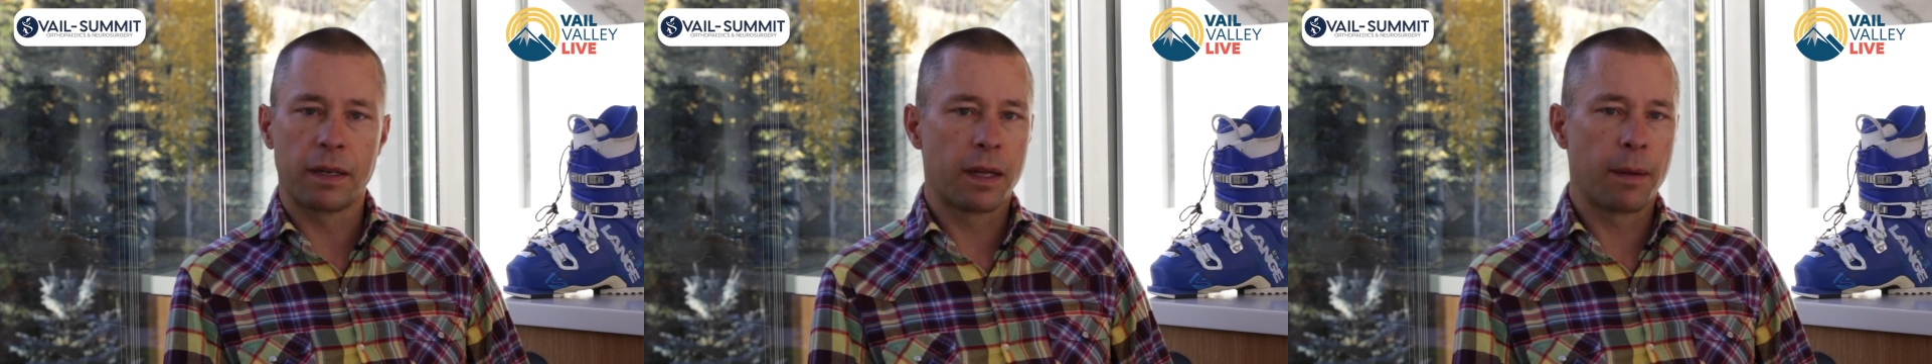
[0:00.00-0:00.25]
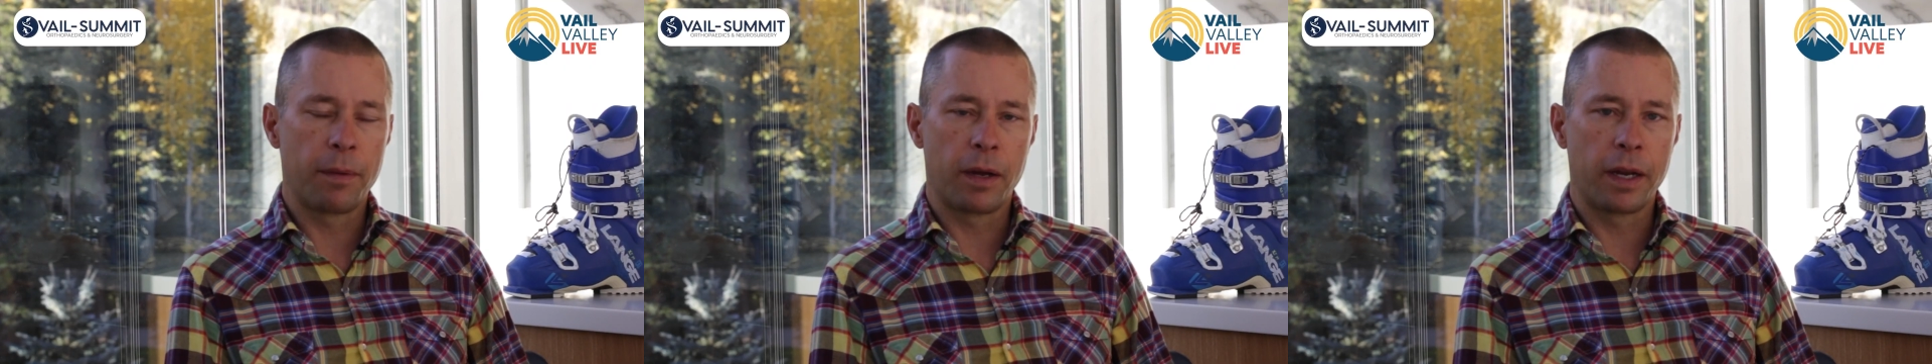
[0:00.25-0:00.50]

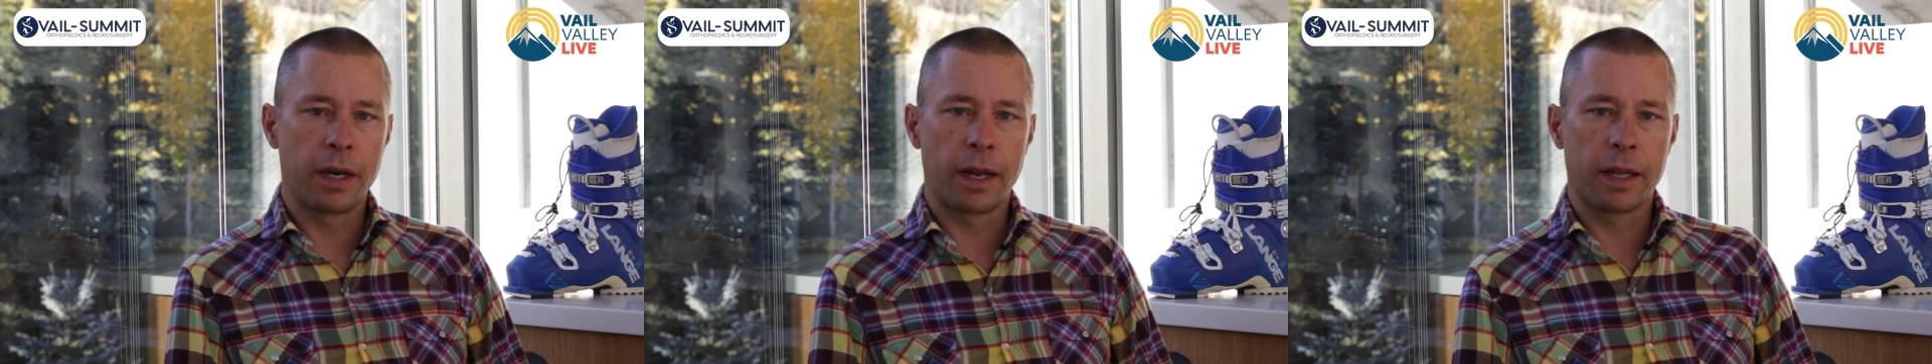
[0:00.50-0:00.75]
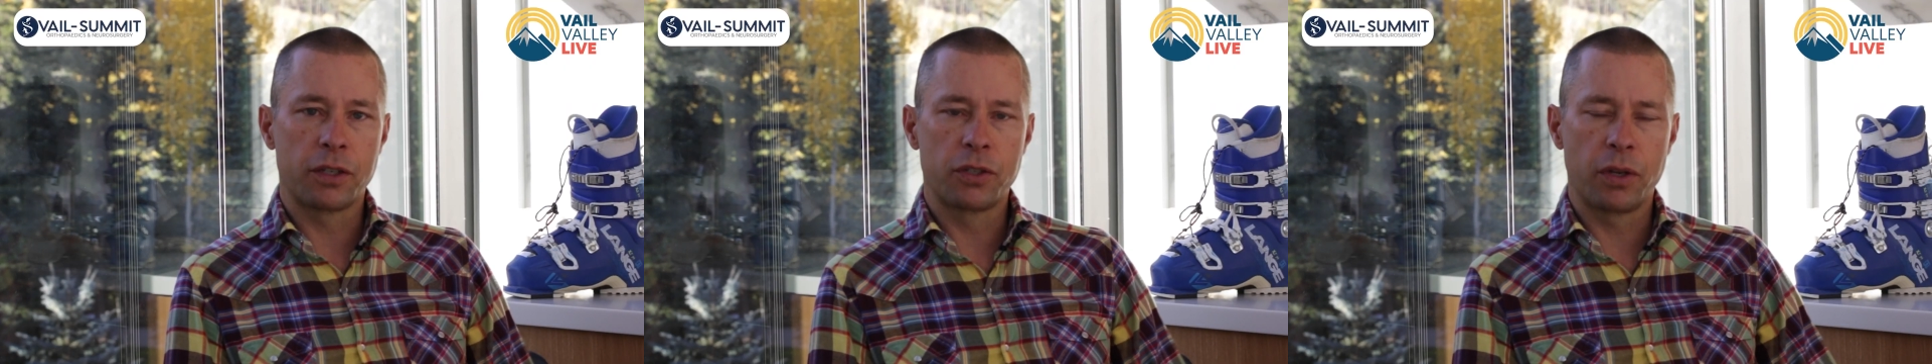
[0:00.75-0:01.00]
Come on in,
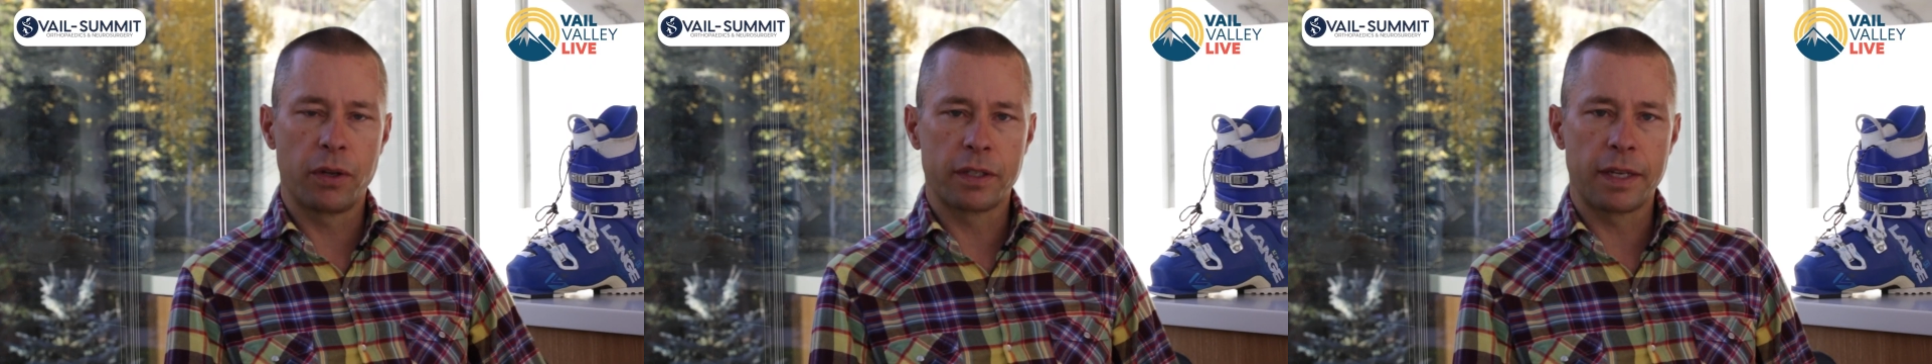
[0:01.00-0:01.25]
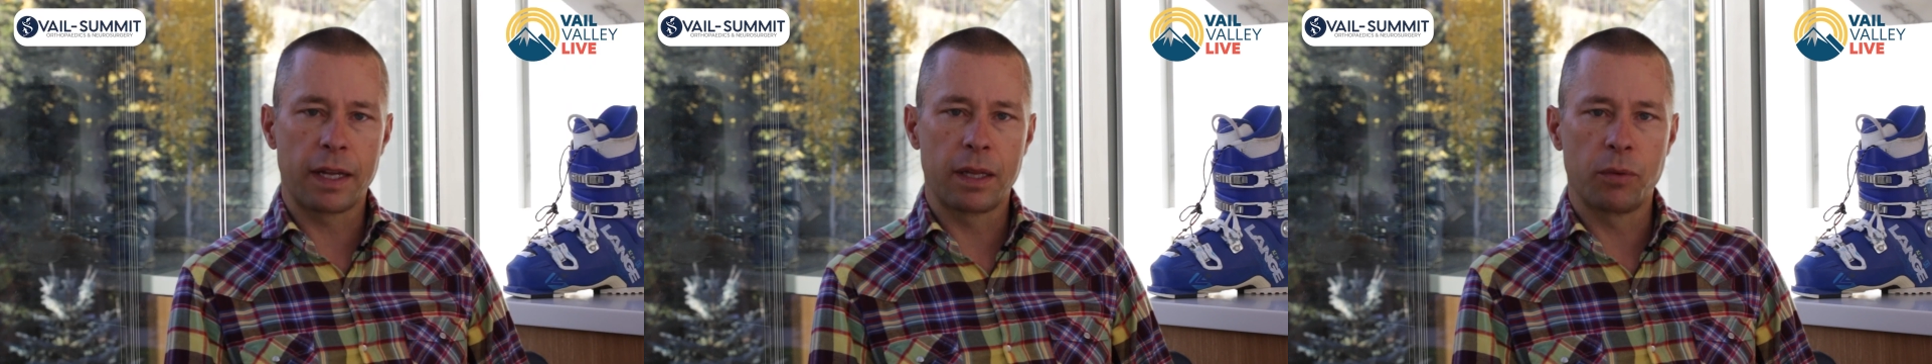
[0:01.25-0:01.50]
I can show you
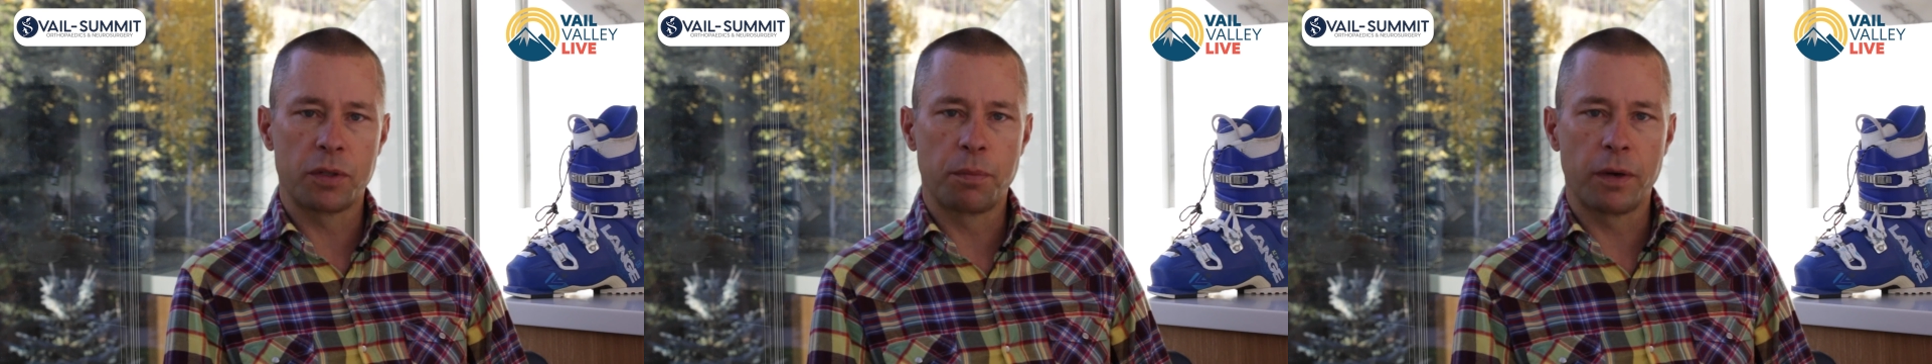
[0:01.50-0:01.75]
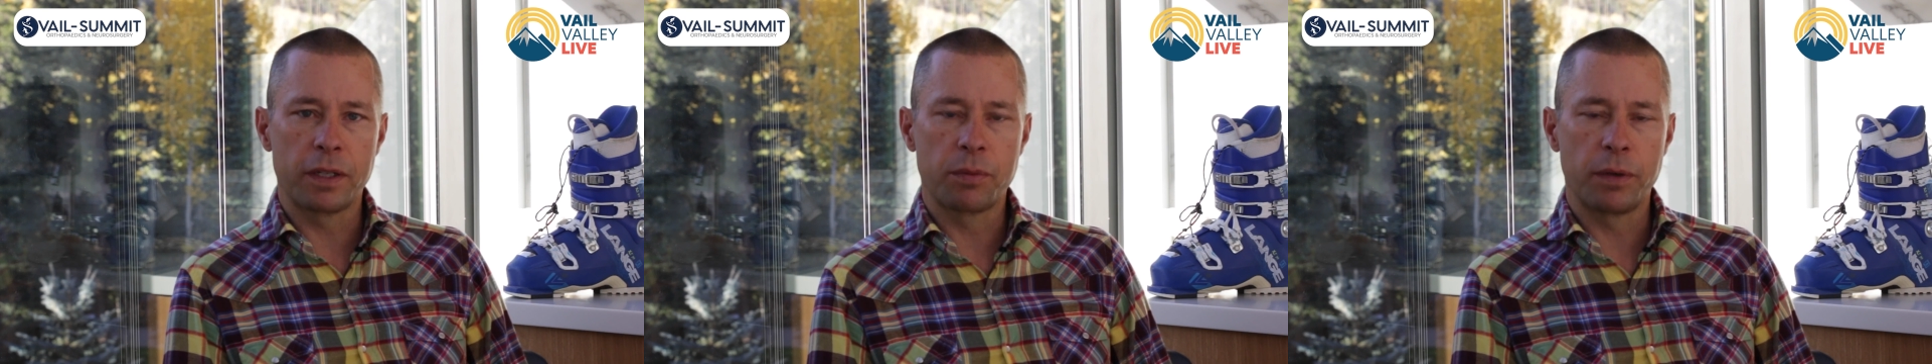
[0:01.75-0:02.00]
exactly which
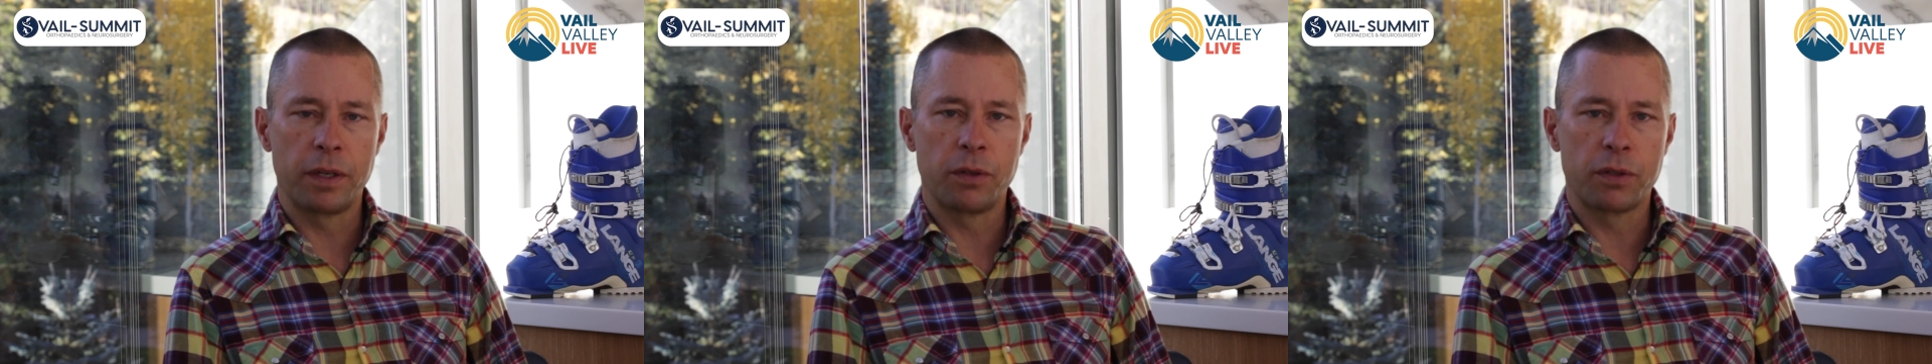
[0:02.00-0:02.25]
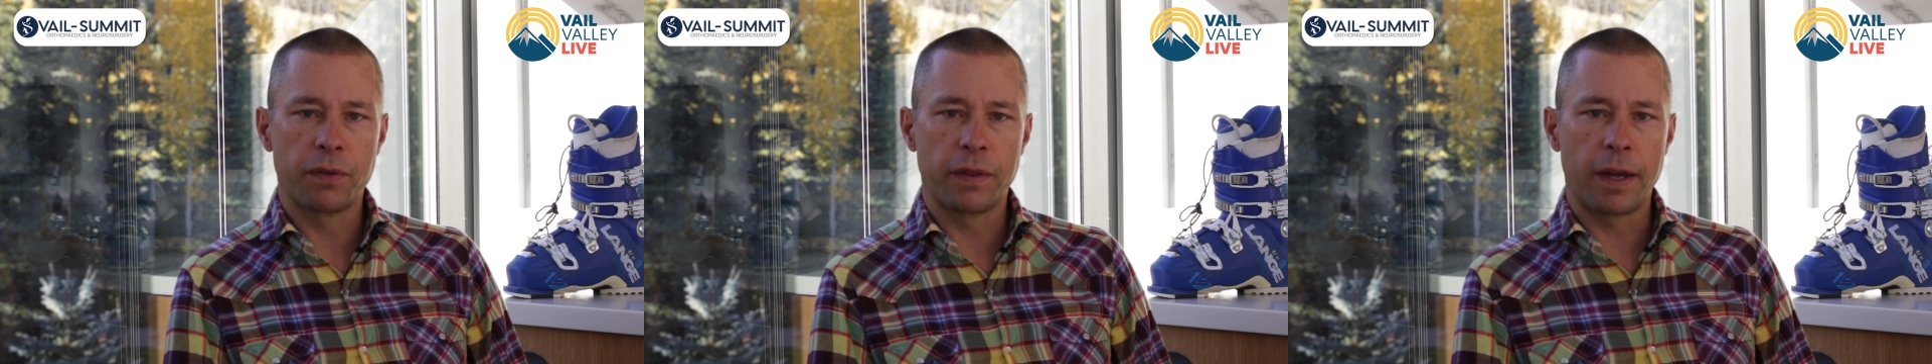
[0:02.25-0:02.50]
brace we
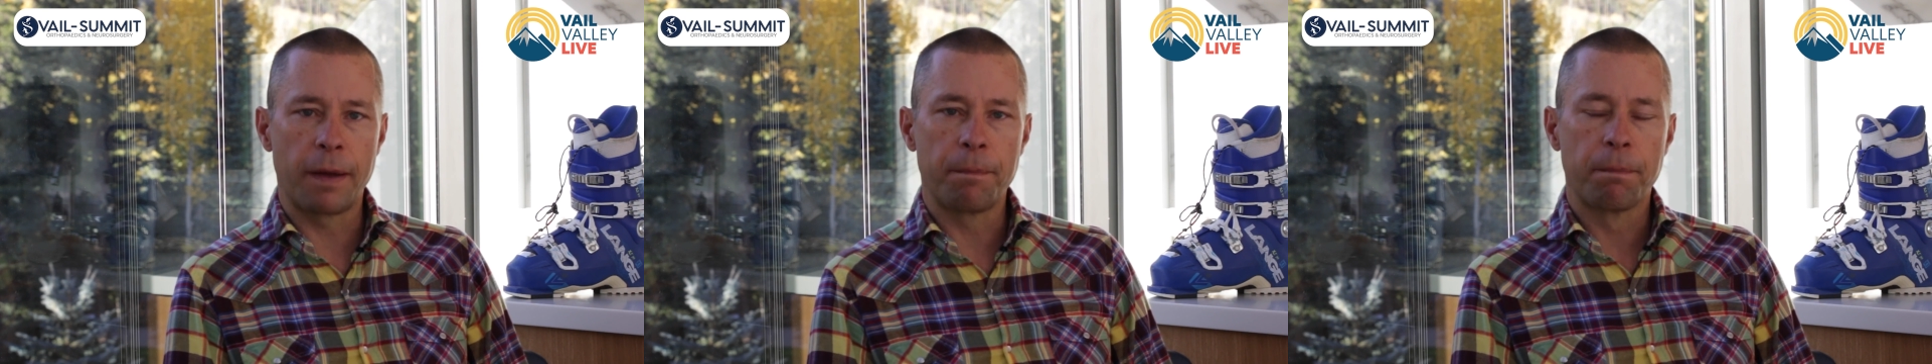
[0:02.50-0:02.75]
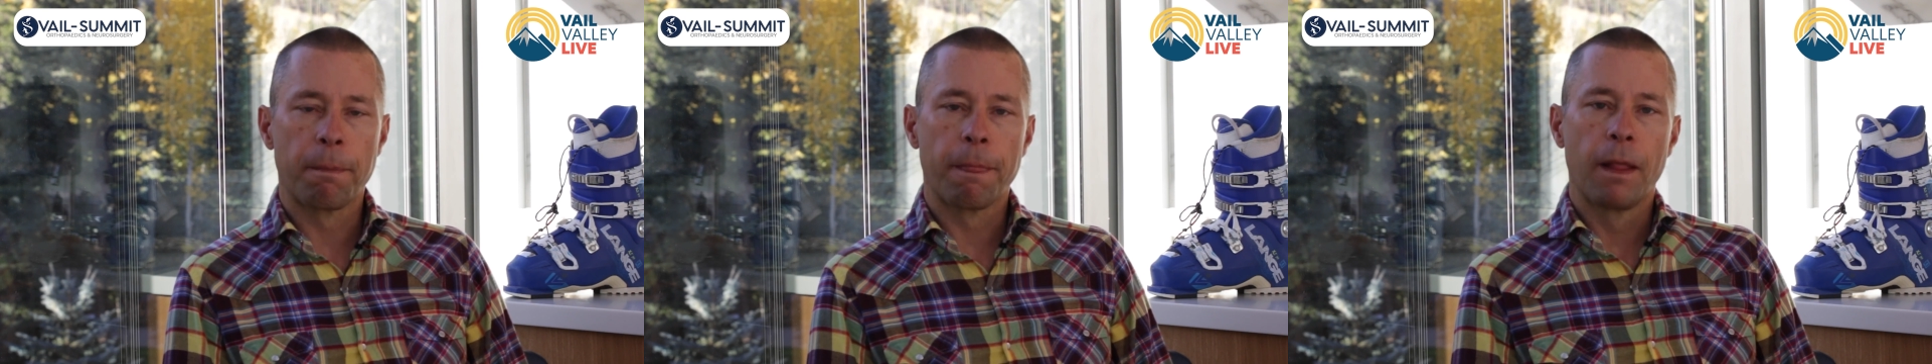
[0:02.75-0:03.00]
use for that.